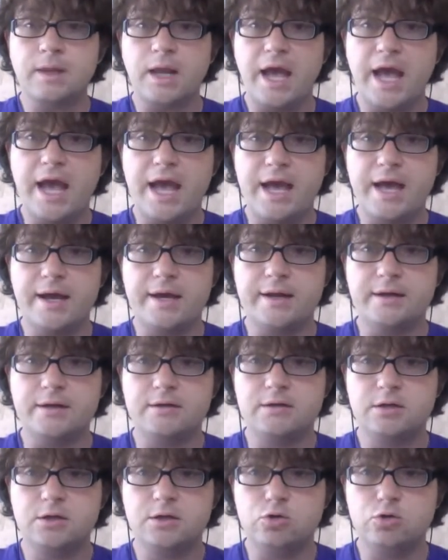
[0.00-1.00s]
And
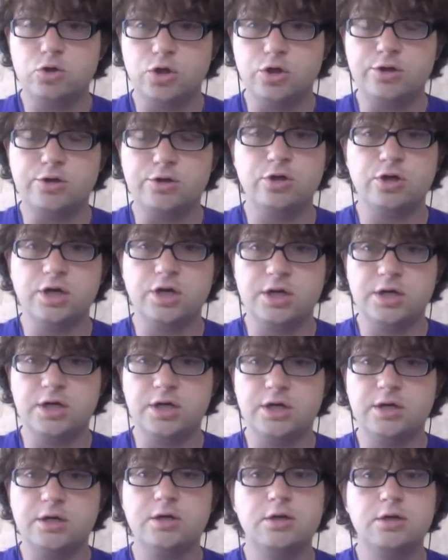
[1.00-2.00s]
you're going
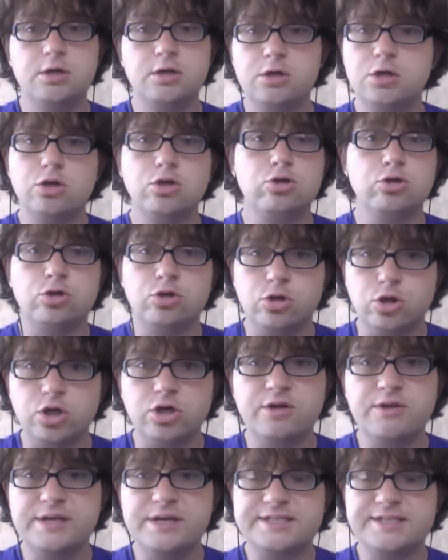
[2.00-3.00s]
to
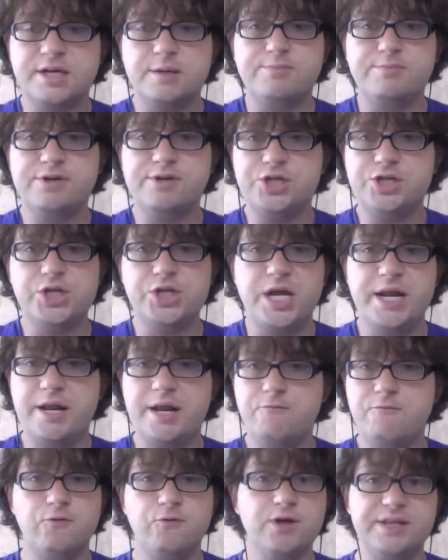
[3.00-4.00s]
learn this and appreciate
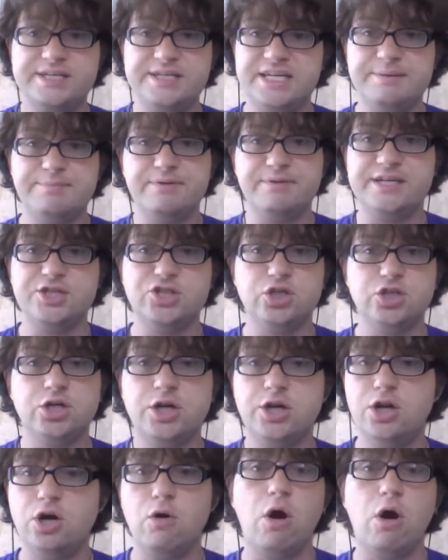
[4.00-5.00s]
it really deeply because you're going
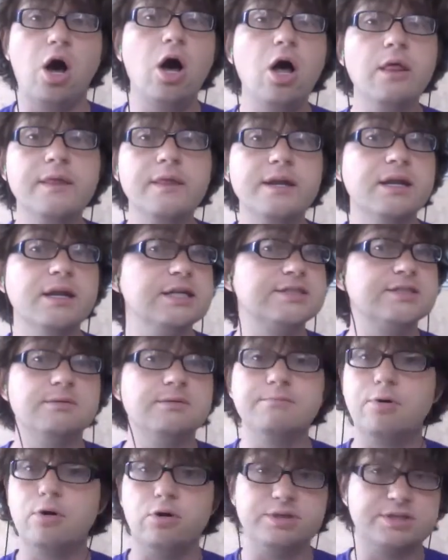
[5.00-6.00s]
to know all the nuts
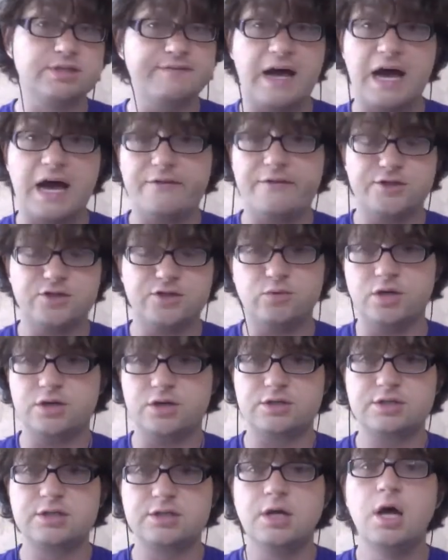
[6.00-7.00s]
and bolts of how this
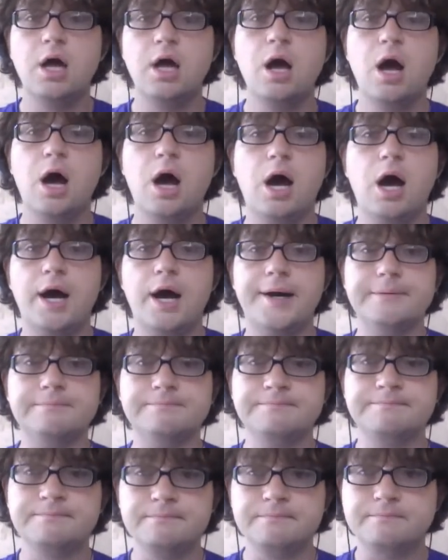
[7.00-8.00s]
works. The
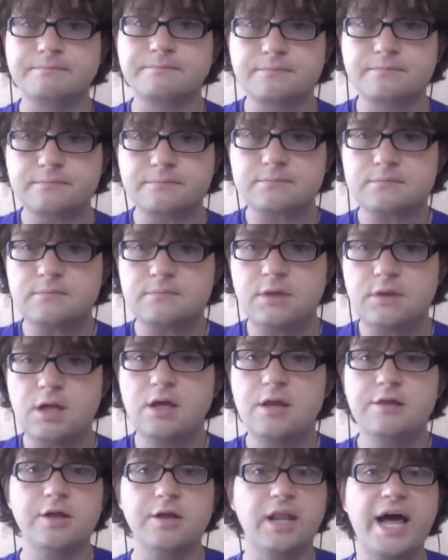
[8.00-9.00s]

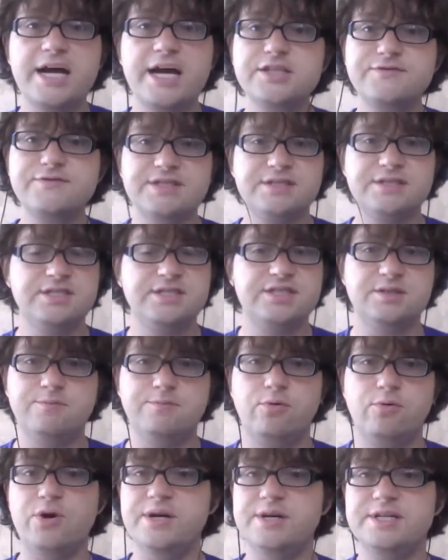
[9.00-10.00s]
last reason this is
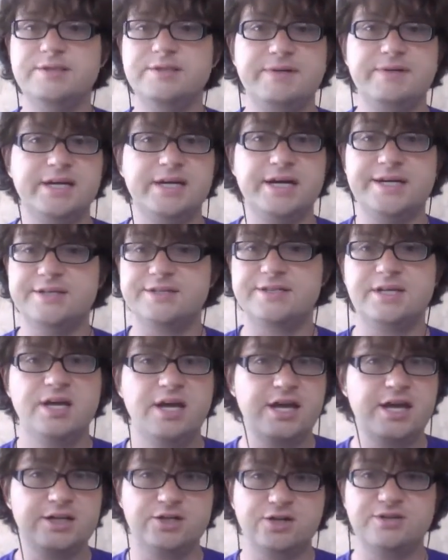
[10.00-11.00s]
important is because
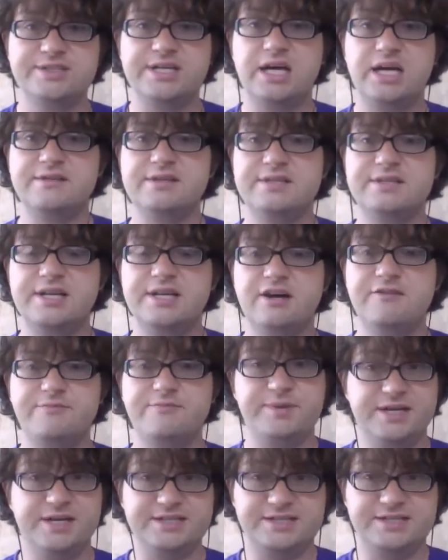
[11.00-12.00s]
it turns out the stuff, because